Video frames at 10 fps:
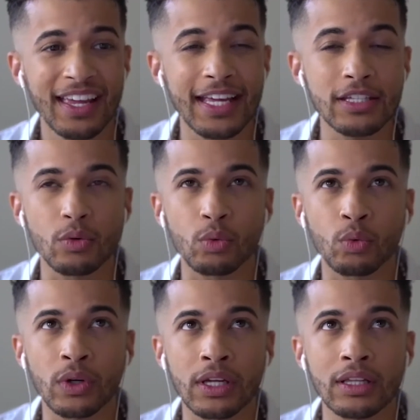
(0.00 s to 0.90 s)
is a
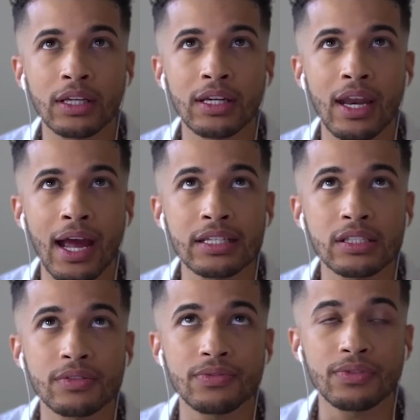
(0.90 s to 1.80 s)
really
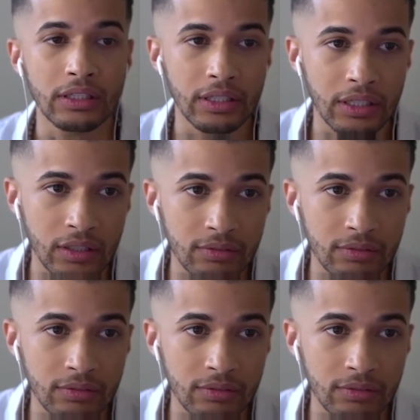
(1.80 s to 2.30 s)
nice feeling.